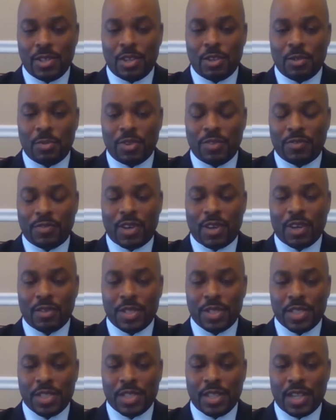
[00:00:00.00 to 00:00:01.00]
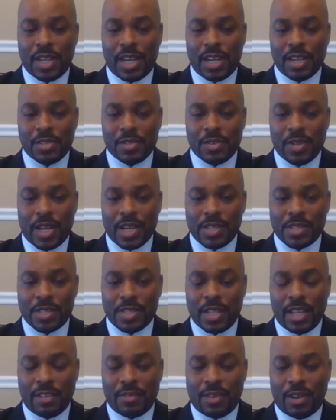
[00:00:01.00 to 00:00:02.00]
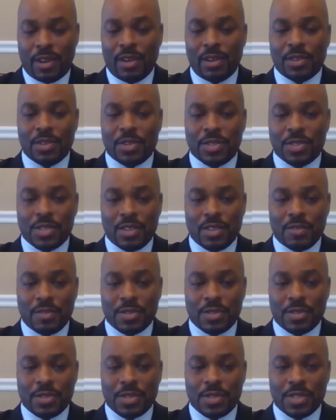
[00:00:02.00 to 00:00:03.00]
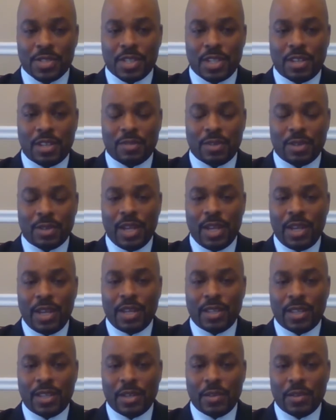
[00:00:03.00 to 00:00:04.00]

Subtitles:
global, far-reaching contracts that have all of the services covered